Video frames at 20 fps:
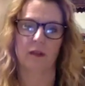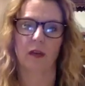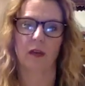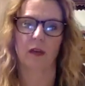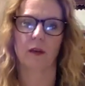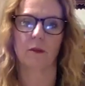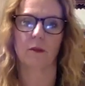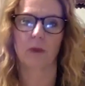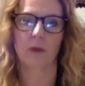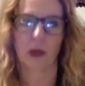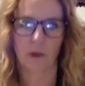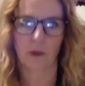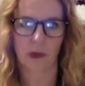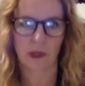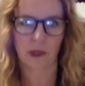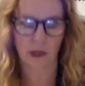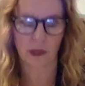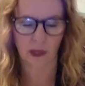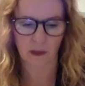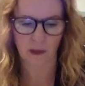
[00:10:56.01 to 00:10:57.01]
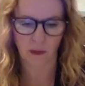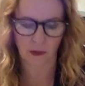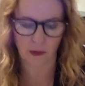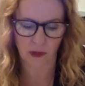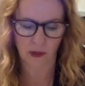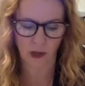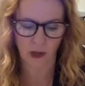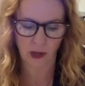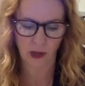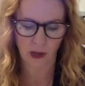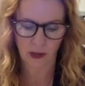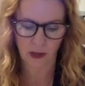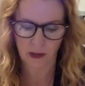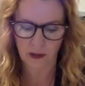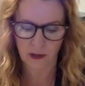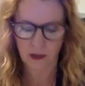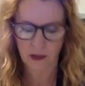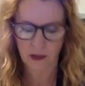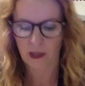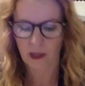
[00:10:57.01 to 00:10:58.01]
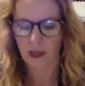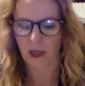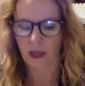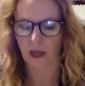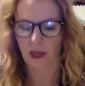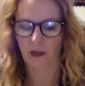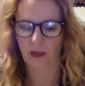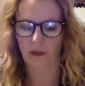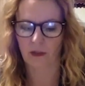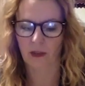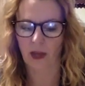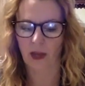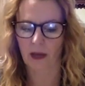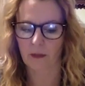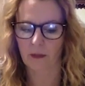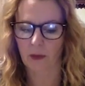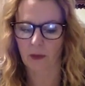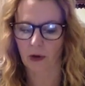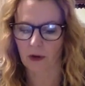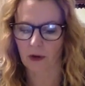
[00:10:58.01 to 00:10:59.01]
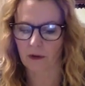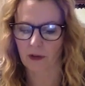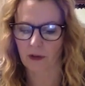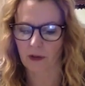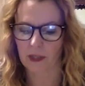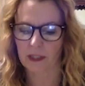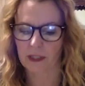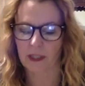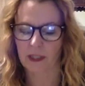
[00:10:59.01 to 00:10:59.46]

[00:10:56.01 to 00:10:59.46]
how we connect with God and that part of us.